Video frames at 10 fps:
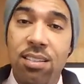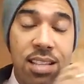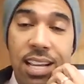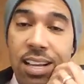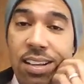
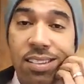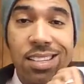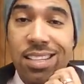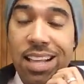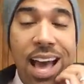They
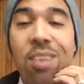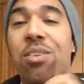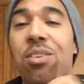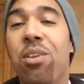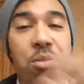I don't
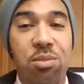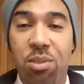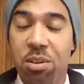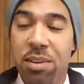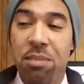know the whole
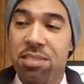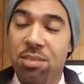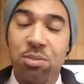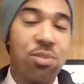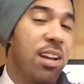story, man. I'm
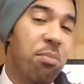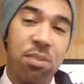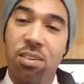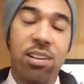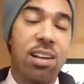still trying to put
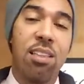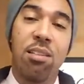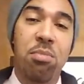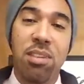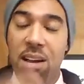it all together.
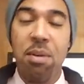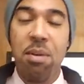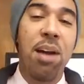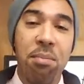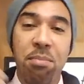But I,
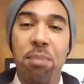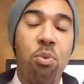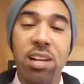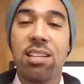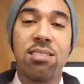I, my
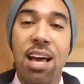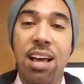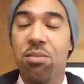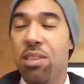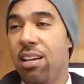point is, I
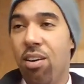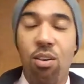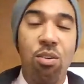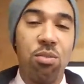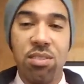don't. They
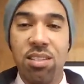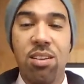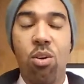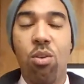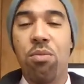called, you
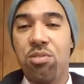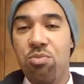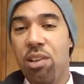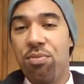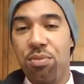know, over
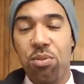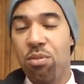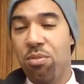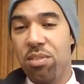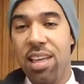stressful
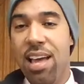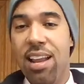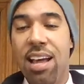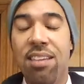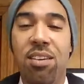over that.
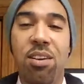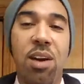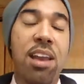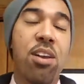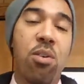I, I, know,
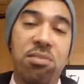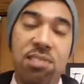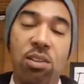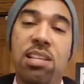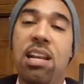I know
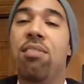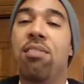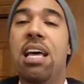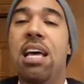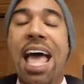sellers that have
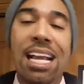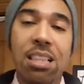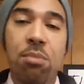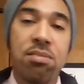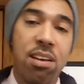hanging
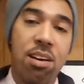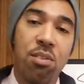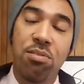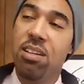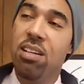
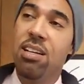themselves